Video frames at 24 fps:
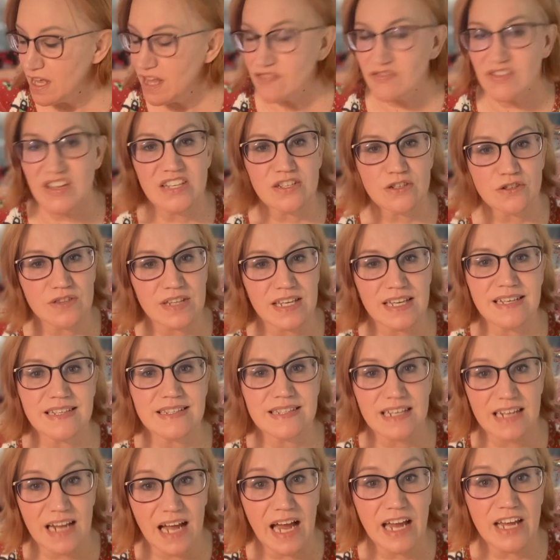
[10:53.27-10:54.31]
these are things
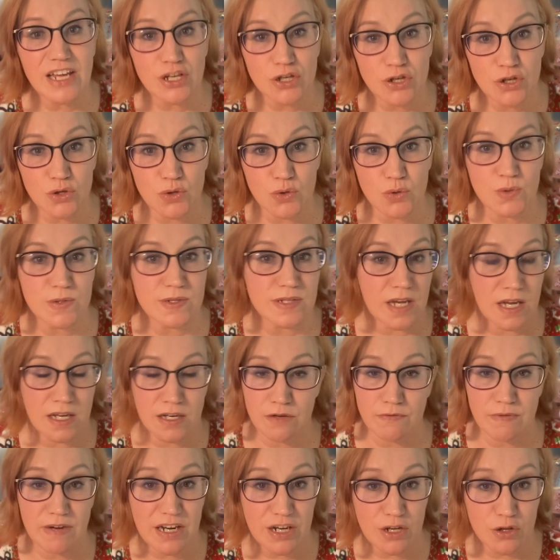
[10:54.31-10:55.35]
that I use on
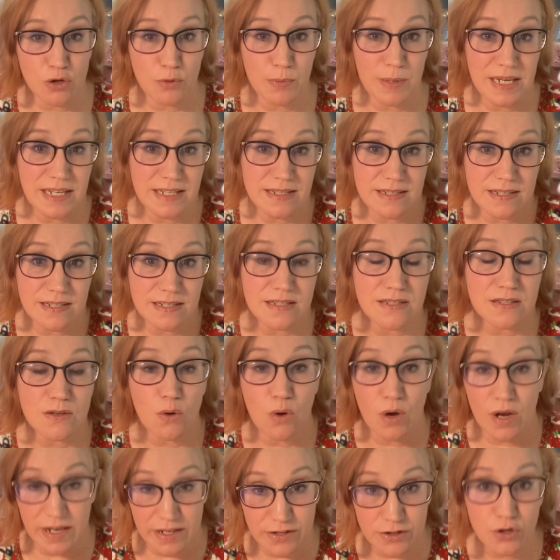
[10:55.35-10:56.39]
a regular basis
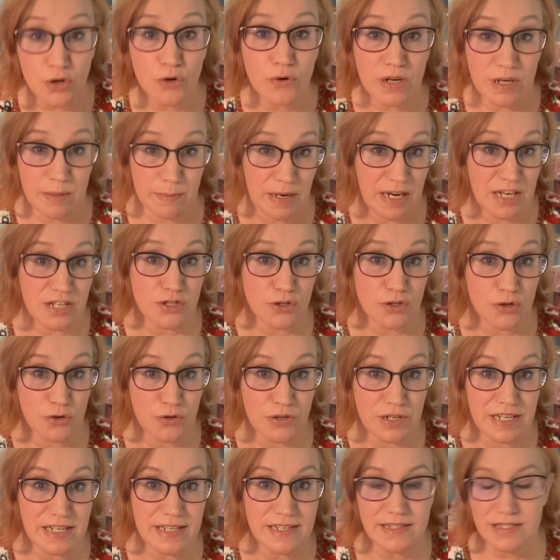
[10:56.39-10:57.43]
during my
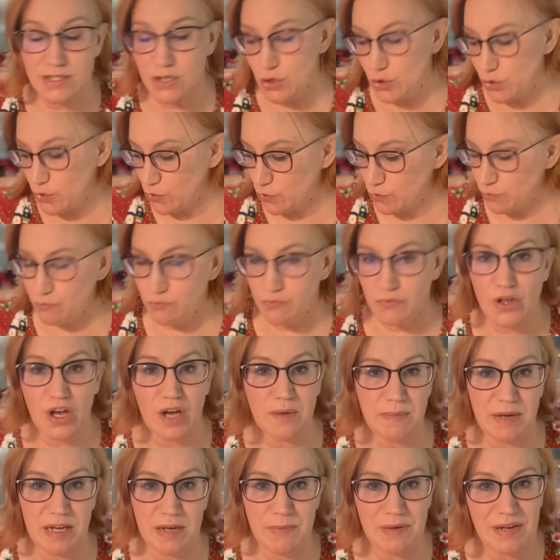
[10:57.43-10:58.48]
journey, so thought
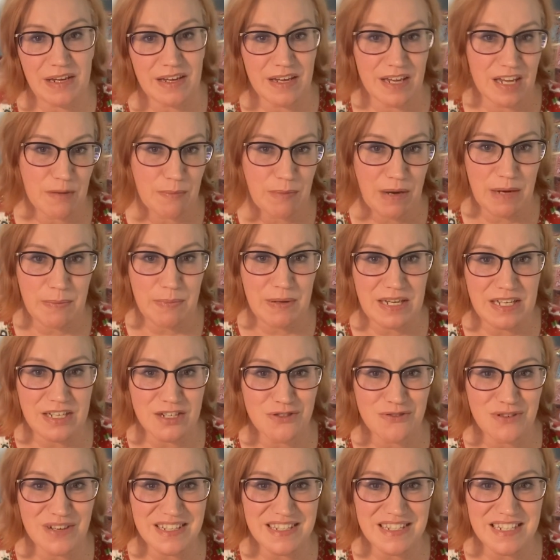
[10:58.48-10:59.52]
maybe it might be
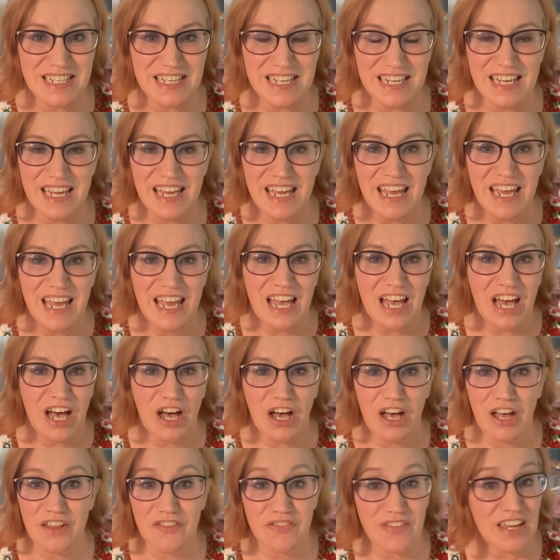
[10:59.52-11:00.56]
interesting.
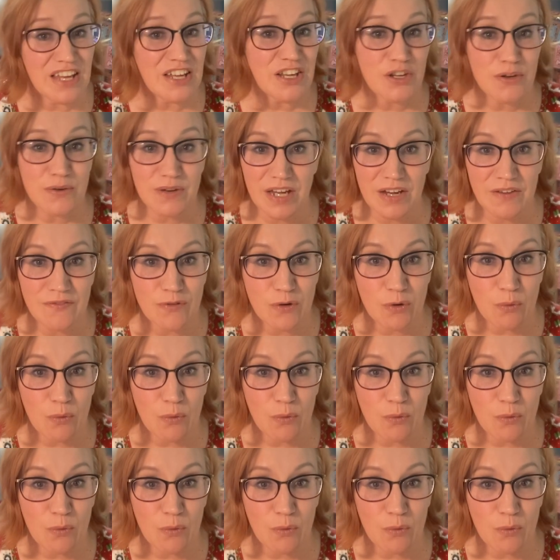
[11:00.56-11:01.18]
Thank you again for